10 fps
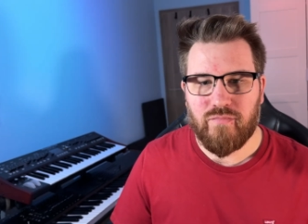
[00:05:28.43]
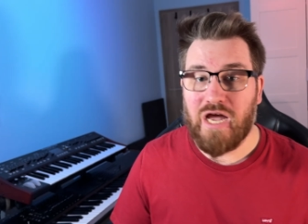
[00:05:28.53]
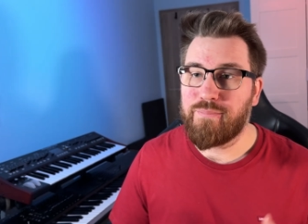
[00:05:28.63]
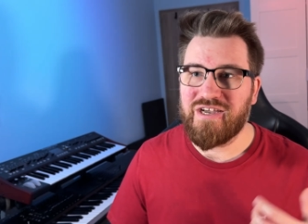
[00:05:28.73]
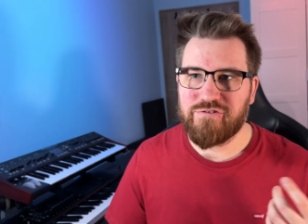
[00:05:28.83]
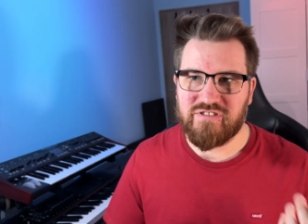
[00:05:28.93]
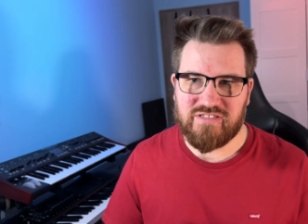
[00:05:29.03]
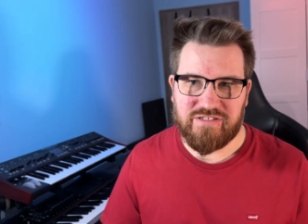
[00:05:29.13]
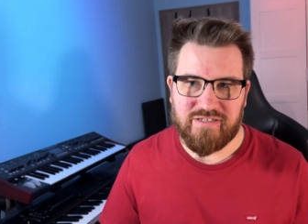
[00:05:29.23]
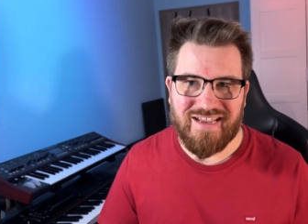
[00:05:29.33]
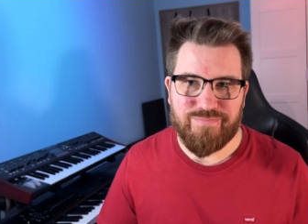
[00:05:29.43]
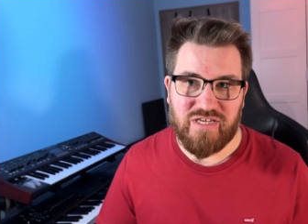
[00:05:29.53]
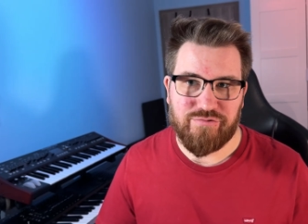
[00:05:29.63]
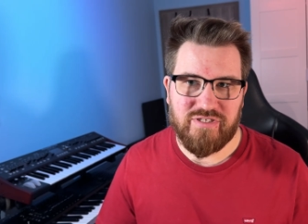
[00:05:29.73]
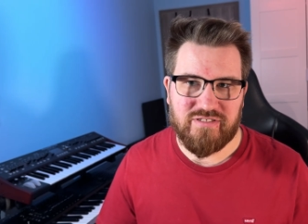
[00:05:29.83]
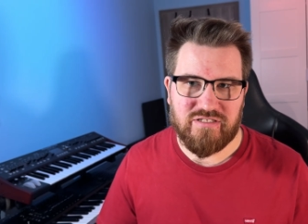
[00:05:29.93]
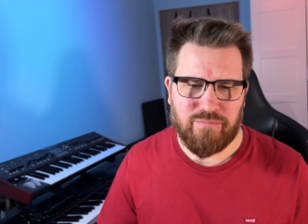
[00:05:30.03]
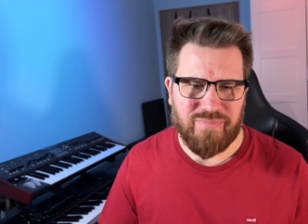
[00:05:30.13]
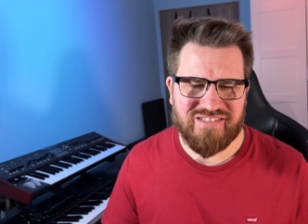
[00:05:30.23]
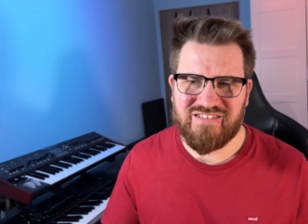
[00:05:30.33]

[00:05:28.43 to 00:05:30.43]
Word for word: I might use static IP addresses, but